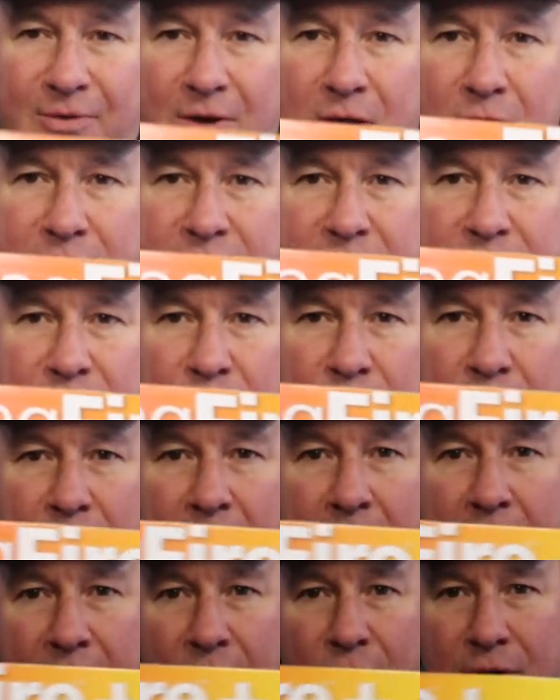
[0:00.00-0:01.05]
video is to show you
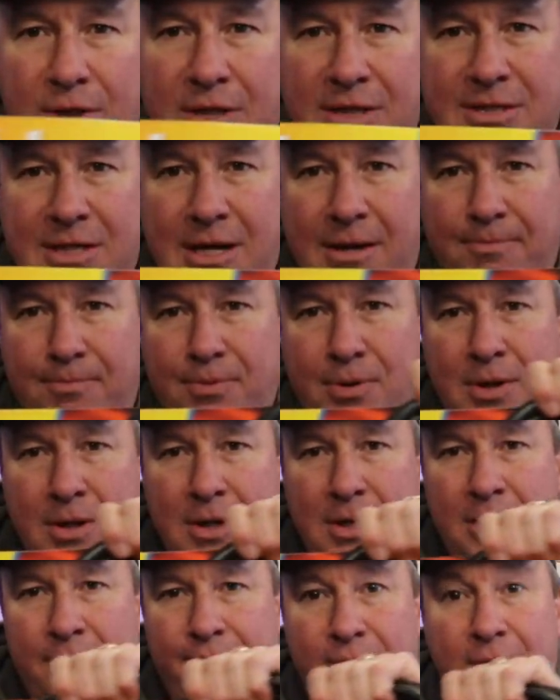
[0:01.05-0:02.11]
how I hook this up
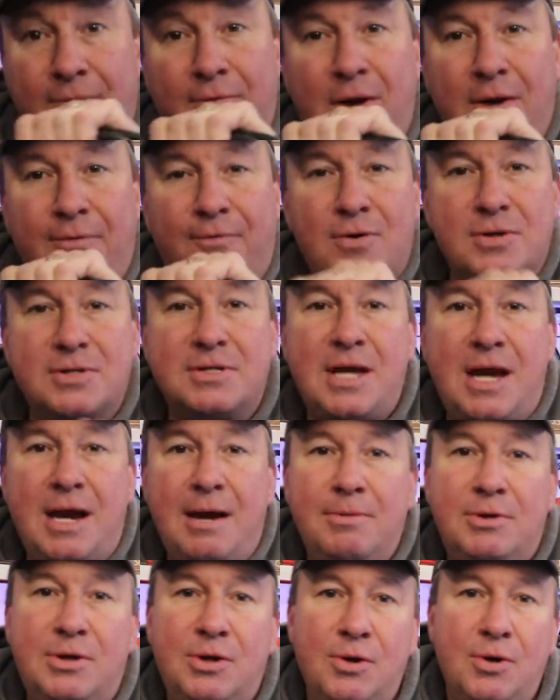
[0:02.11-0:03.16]
for the very first
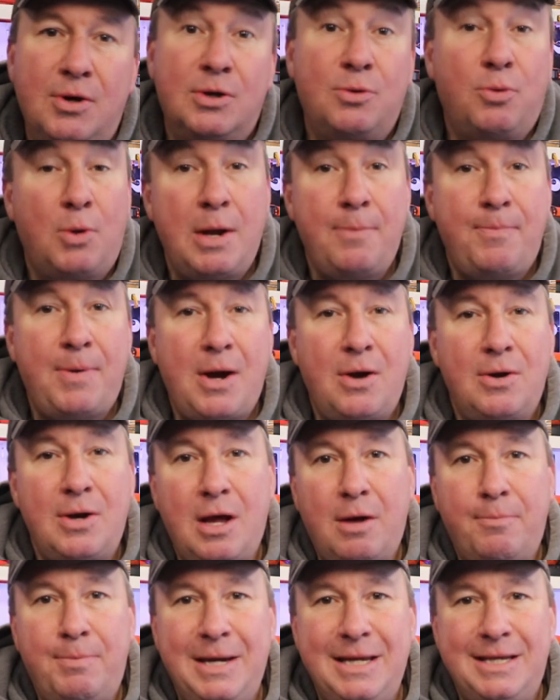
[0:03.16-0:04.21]
time to a 20-pound
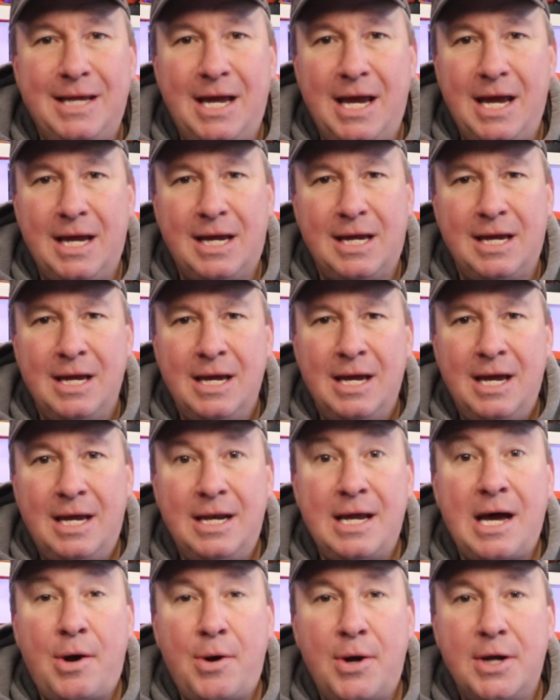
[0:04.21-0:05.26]
LP tank
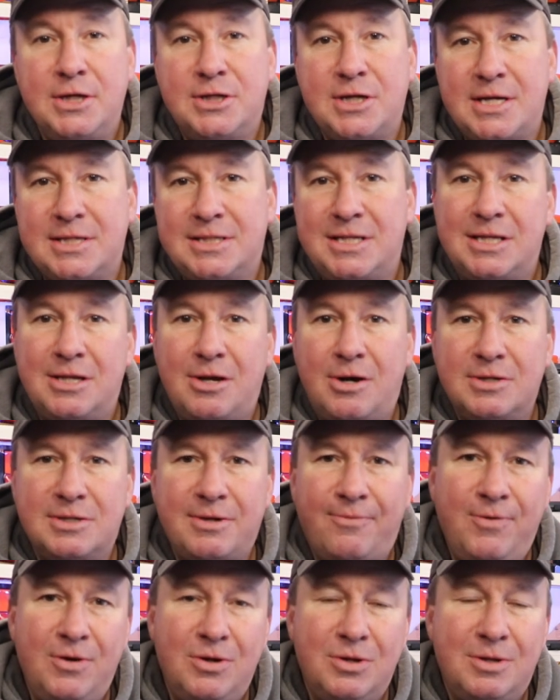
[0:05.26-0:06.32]
and how I adjust it. There's
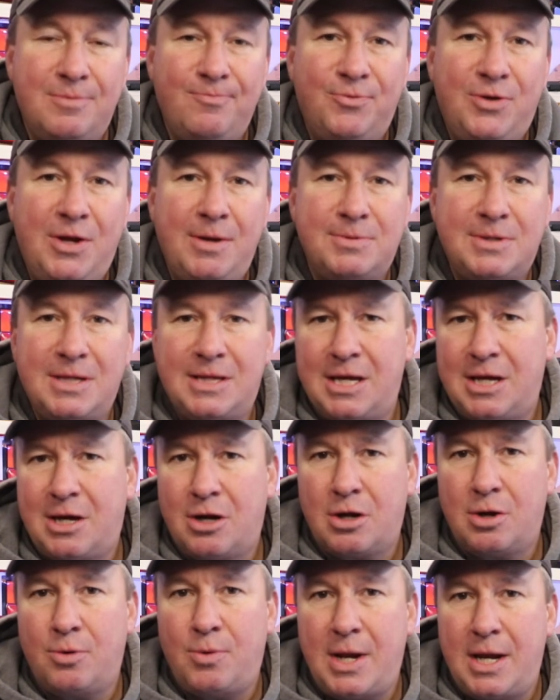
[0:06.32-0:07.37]
a few tips I think
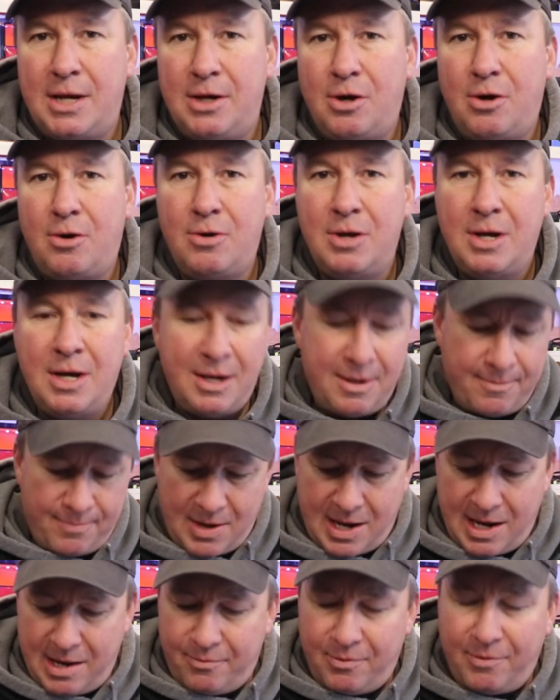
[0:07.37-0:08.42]
you're going to want to know.
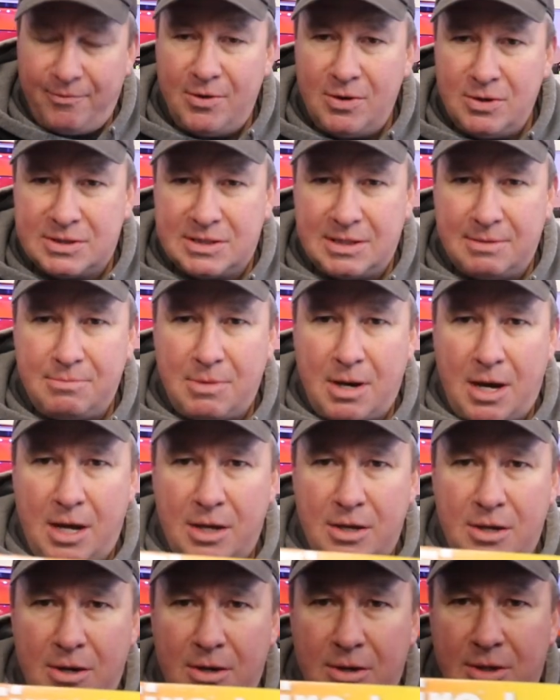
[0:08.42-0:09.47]
I reviewed some
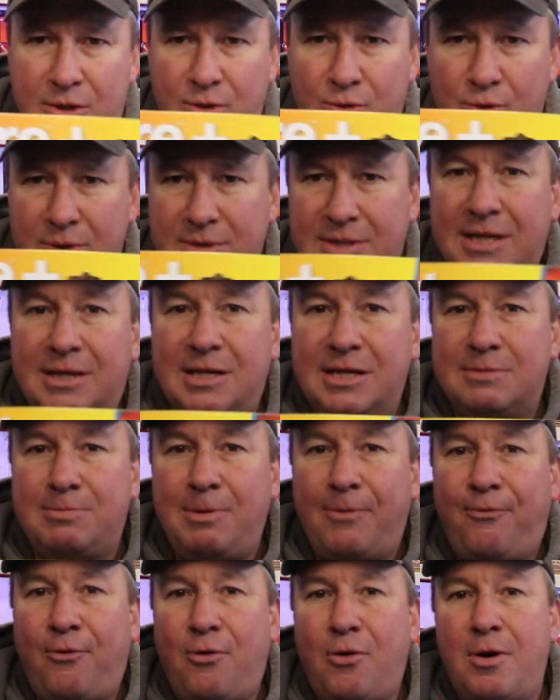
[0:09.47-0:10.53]
other tools like this
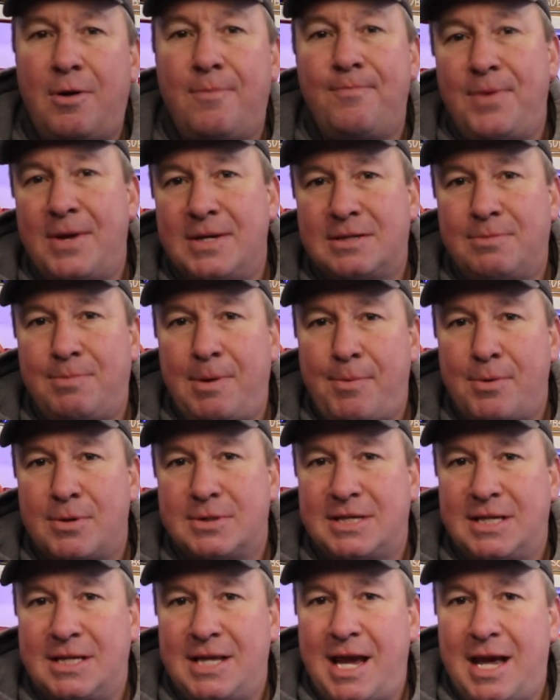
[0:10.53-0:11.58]
before, and some people
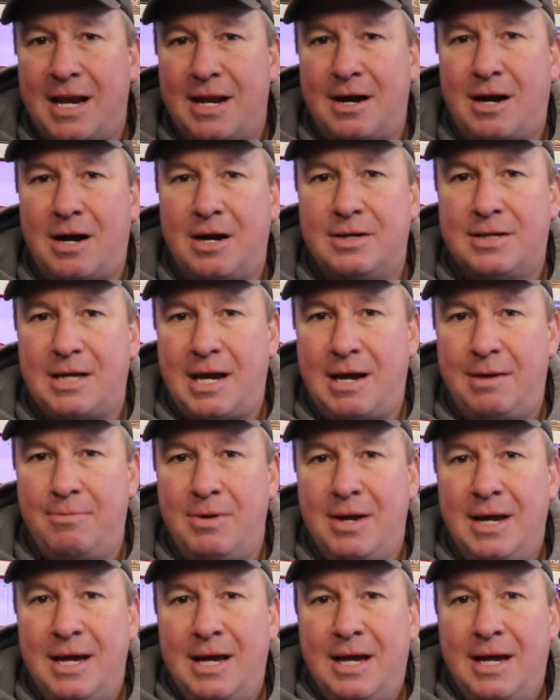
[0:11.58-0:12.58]
said they had a hard time